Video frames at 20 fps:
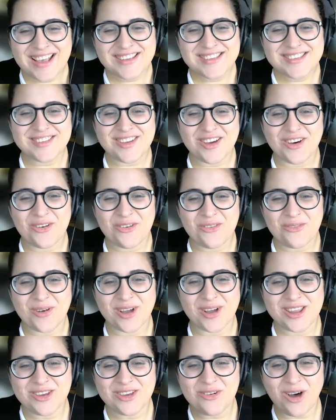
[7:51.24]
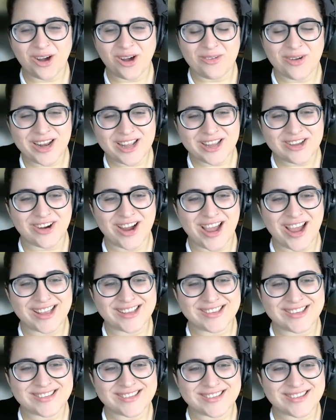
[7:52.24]
So when you are writing
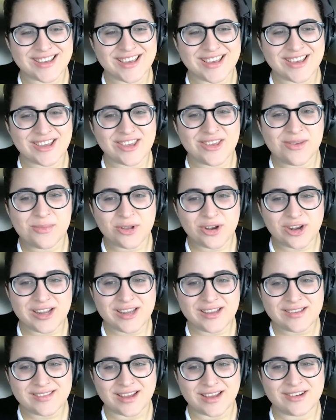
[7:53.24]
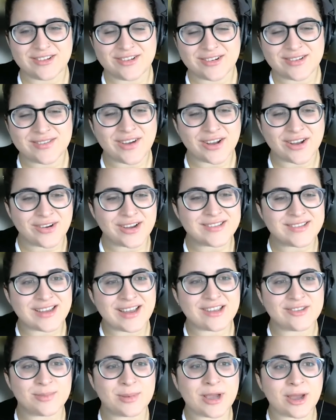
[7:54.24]
grants, community-centered
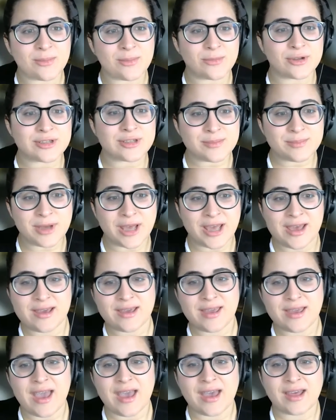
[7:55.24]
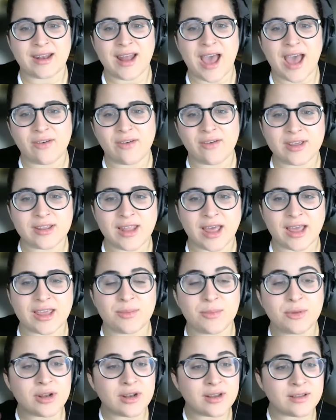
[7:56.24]
fundraising has become really big, and having that
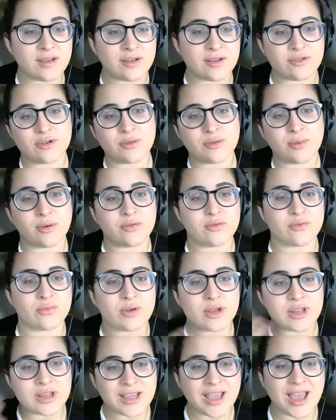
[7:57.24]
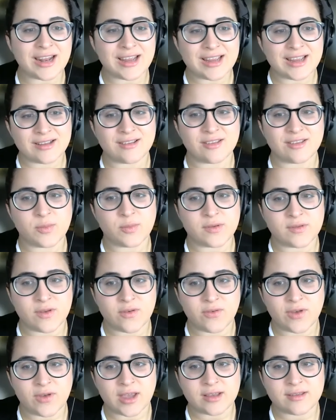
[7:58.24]
community-centered approach, really getting into
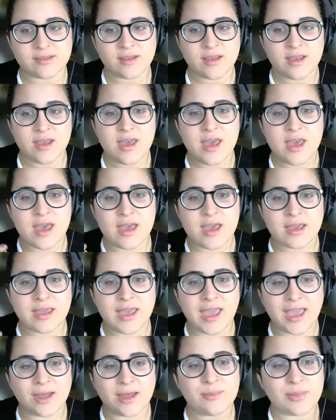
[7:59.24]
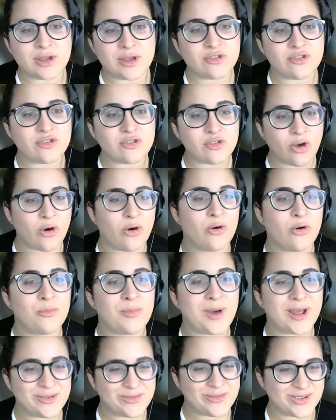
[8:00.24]
specifics, can be so
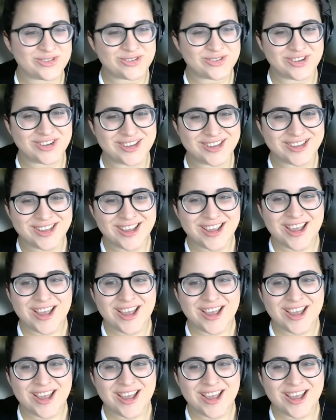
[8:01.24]
beneficial.